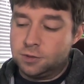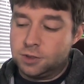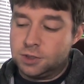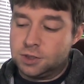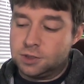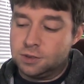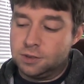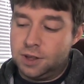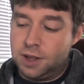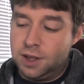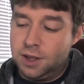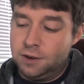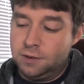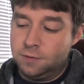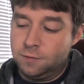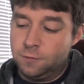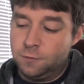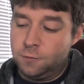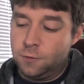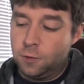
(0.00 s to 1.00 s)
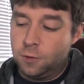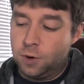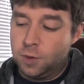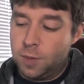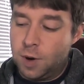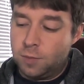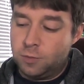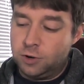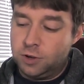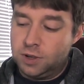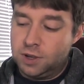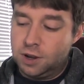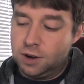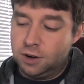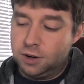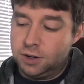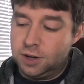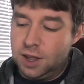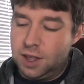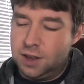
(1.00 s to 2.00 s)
slot for a memory card,